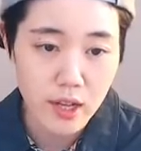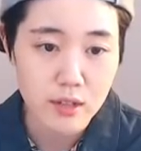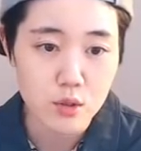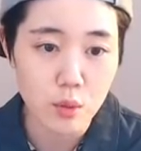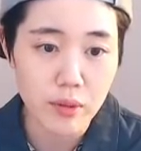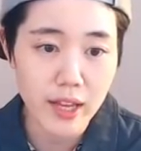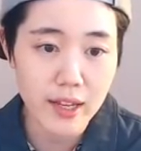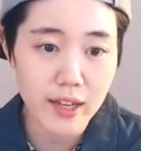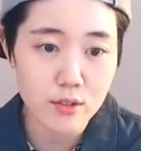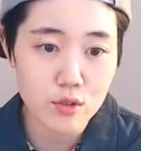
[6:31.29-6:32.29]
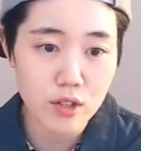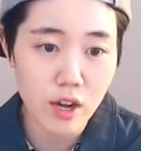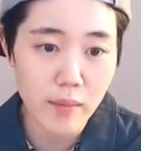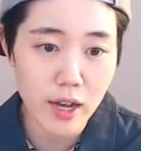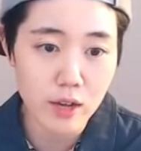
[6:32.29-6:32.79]
So black has to
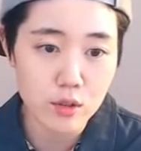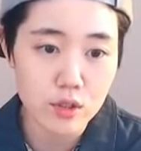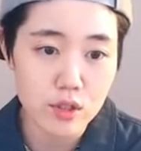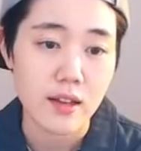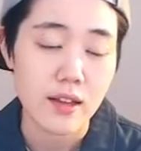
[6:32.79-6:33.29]
come out,